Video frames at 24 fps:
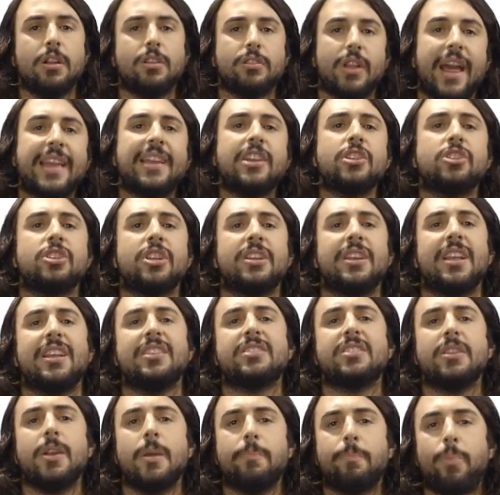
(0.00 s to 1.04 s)
Glycogen
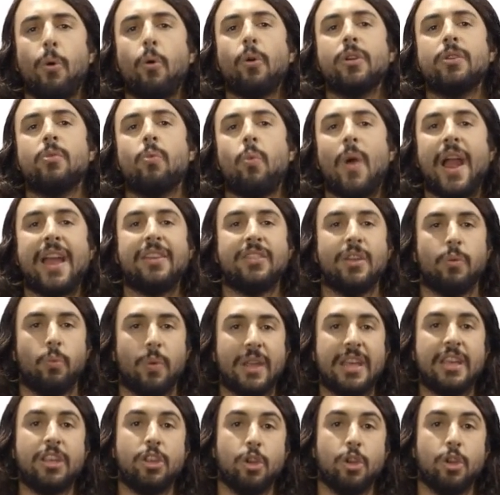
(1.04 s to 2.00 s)
is an important way that we